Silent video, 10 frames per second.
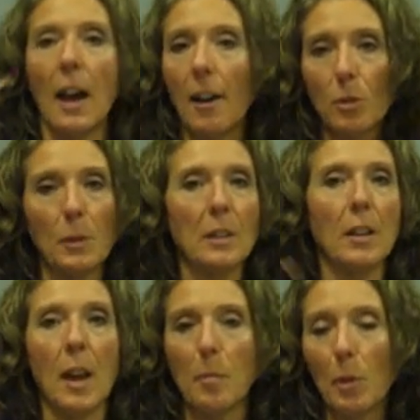how to read
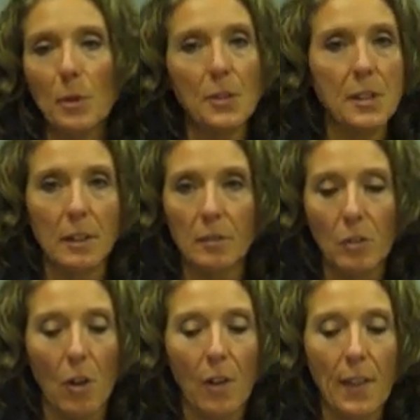labels,
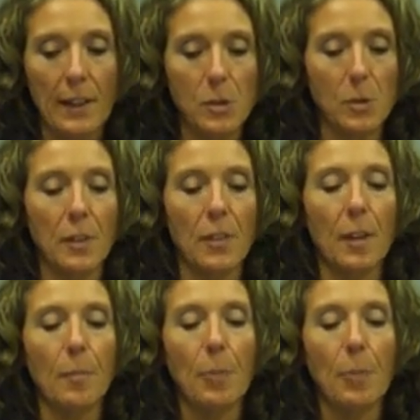and all that sort of thing.